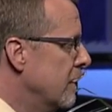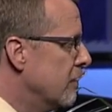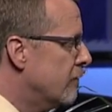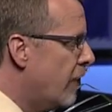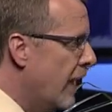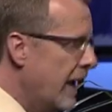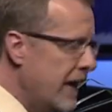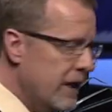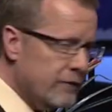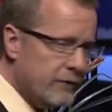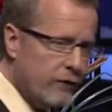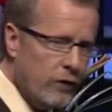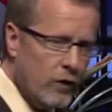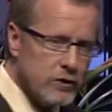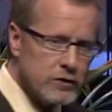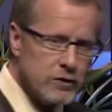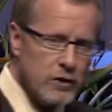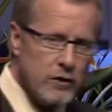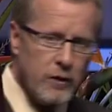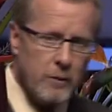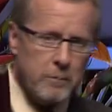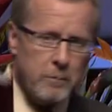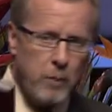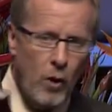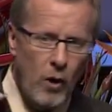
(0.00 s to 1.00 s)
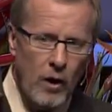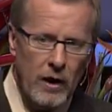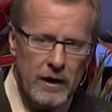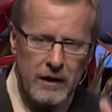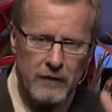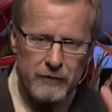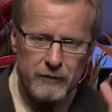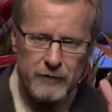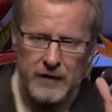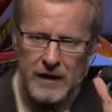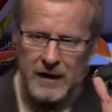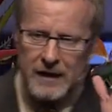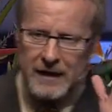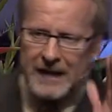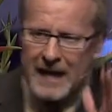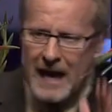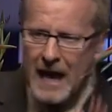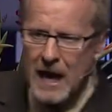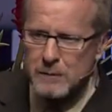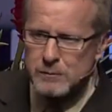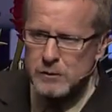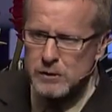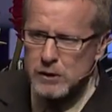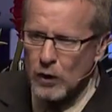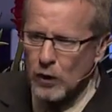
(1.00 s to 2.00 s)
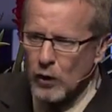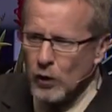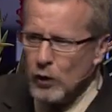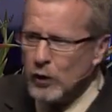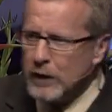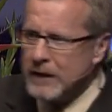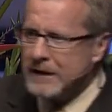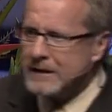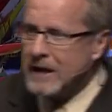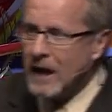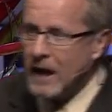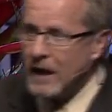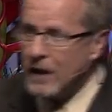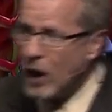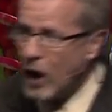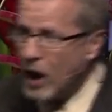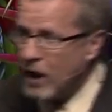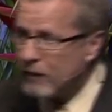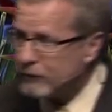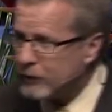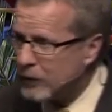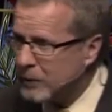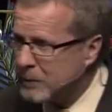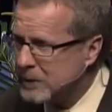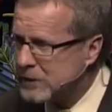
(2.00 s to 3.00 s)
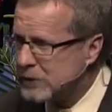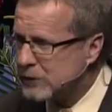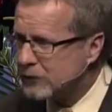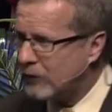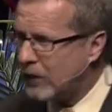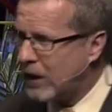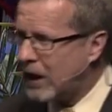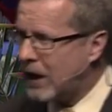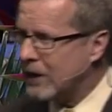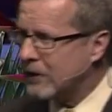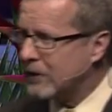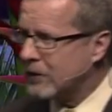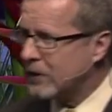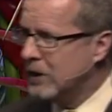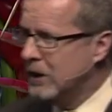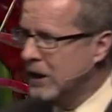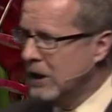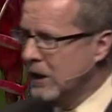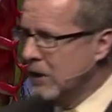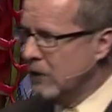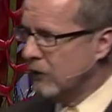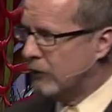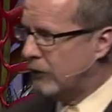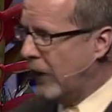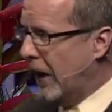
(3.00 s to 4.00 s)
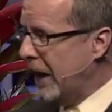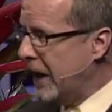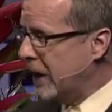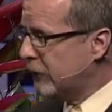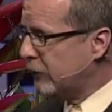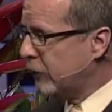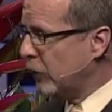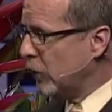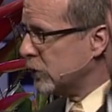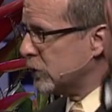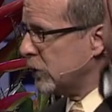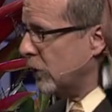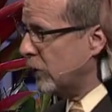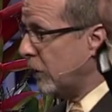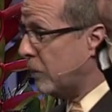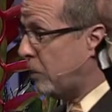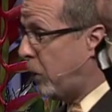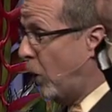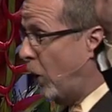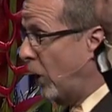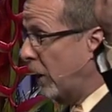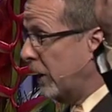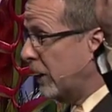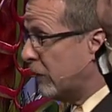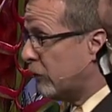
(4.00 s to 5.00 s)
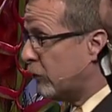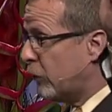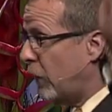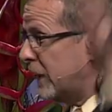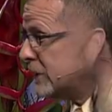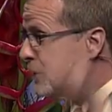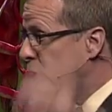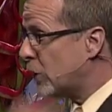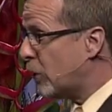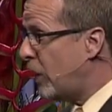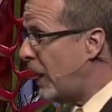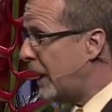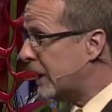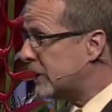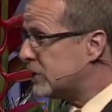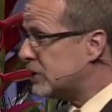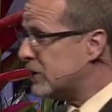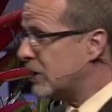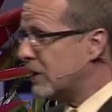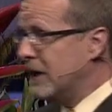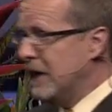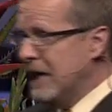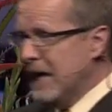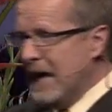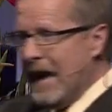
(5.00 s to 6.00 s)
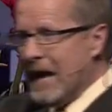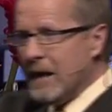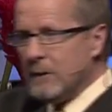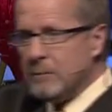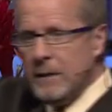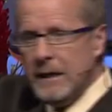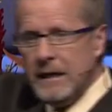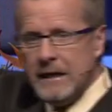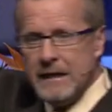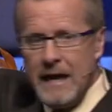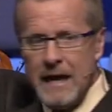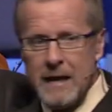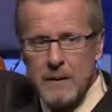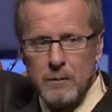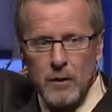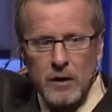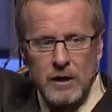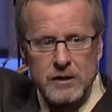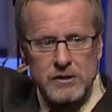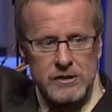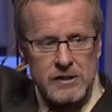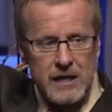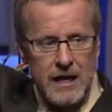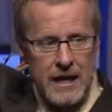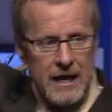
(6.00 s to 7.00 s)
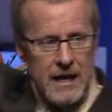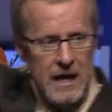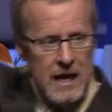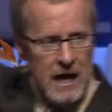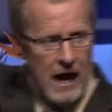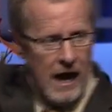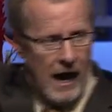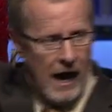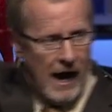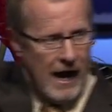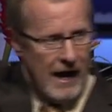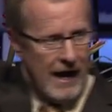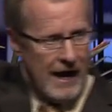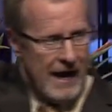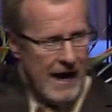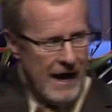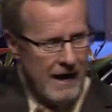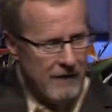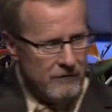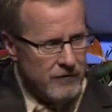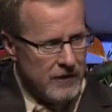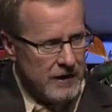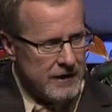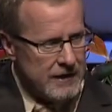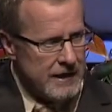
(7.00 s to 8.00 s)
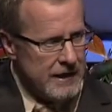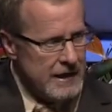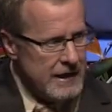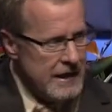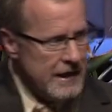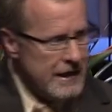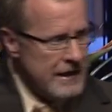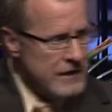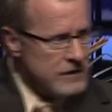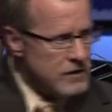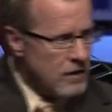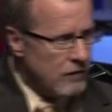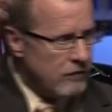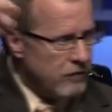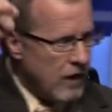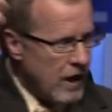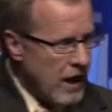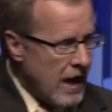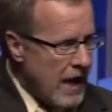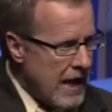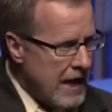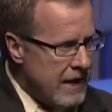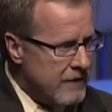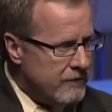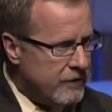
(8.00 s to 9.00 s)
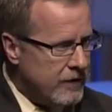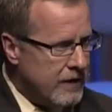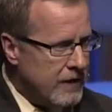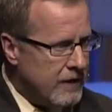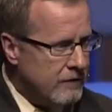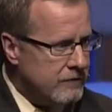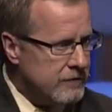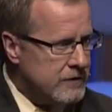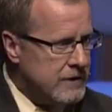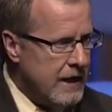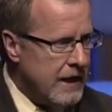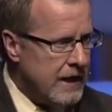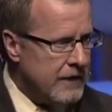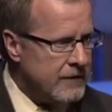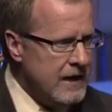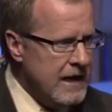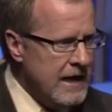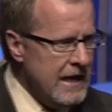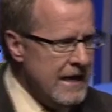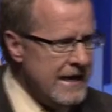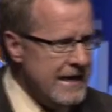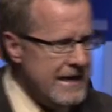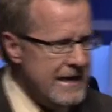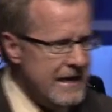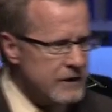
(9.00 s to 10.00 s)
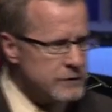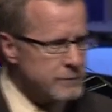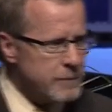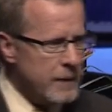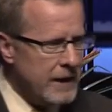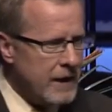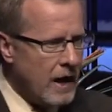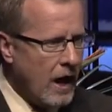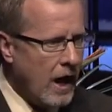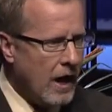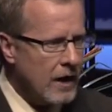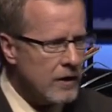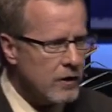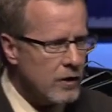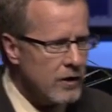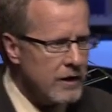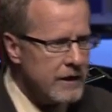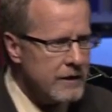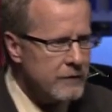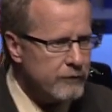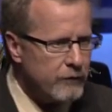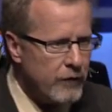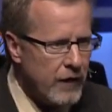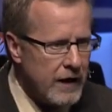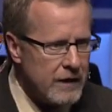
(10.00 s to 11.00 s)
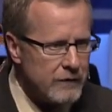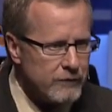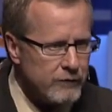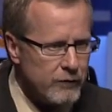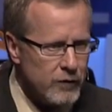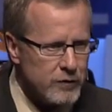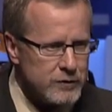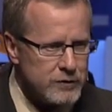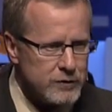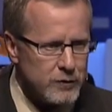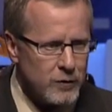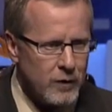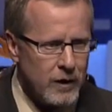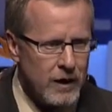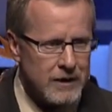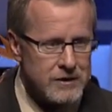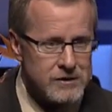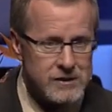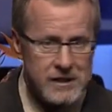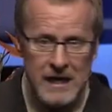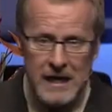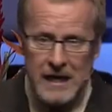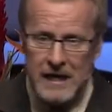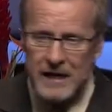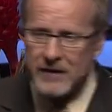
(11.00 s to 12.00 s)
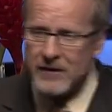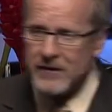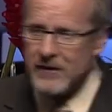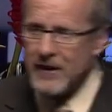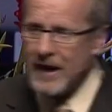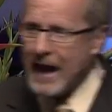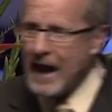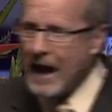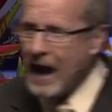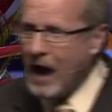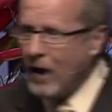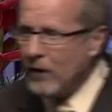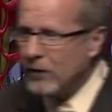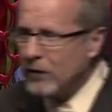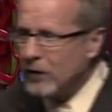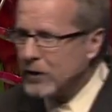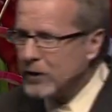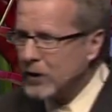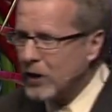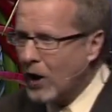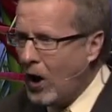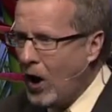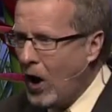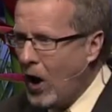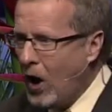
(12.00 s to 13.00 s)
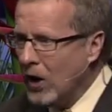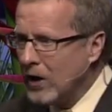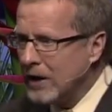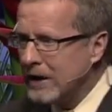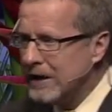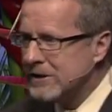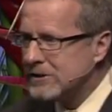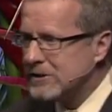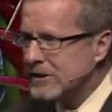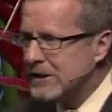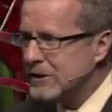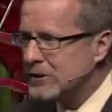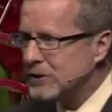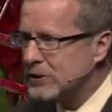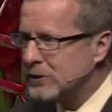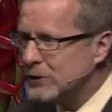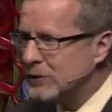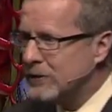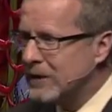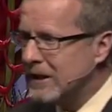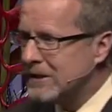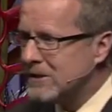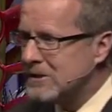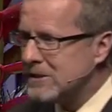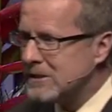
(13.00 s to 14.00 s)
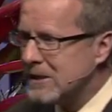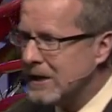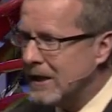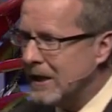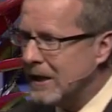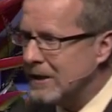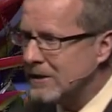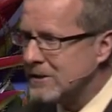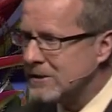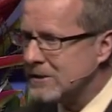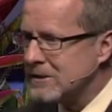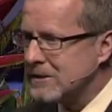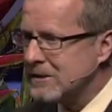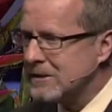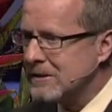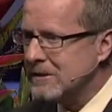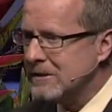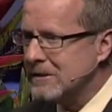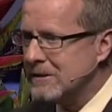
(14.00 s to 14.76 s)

faithful to the point of feeling absolutely cut off from his father, faithful to the point of resurrection and being able to say, I have the keys of life and of death. He has been utterly faithful to us. Now the call is issued that says,